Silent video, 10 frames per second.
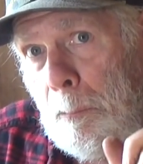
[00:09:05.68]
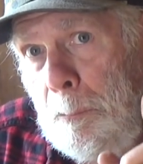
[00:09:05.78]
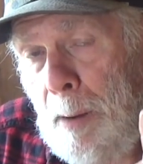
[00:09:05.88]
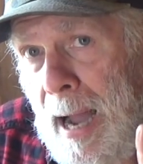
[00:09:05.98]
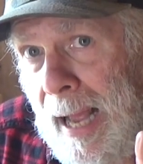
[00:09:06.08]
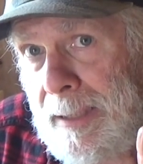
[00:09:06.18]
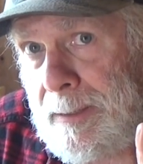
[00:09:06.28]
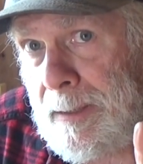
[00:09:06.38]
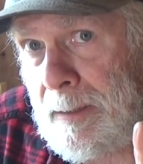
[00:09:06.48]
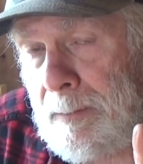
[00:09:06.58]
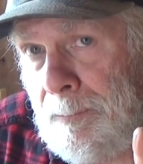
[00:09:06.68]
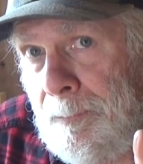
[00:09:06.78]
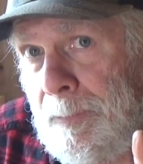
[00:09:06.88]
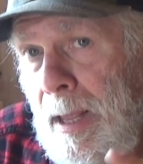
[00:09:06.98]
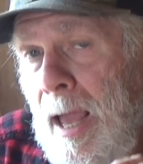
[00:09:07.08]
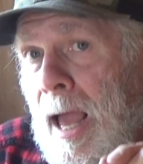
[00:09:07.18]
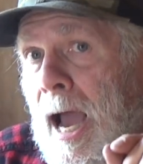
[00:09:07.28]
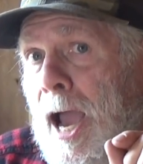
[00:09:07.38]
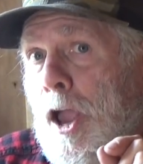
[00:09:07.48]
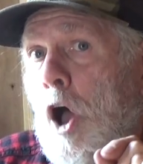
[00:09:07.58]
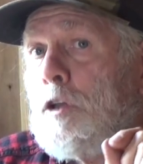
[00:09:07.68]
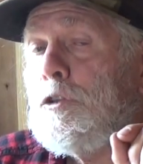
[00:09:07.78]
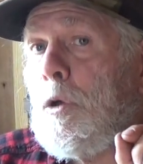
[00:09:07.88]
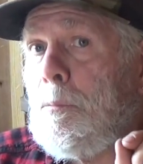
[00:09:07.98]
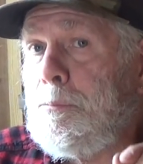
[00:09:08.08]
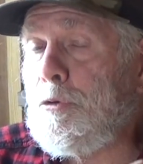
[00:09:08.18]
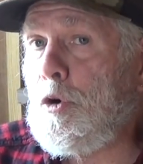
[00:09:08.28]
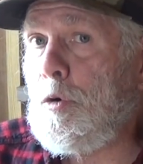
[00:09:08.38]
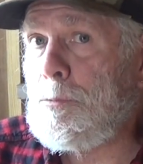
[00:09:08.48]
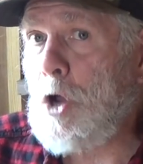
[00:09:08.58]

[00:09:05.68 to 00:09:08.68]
but I also broomed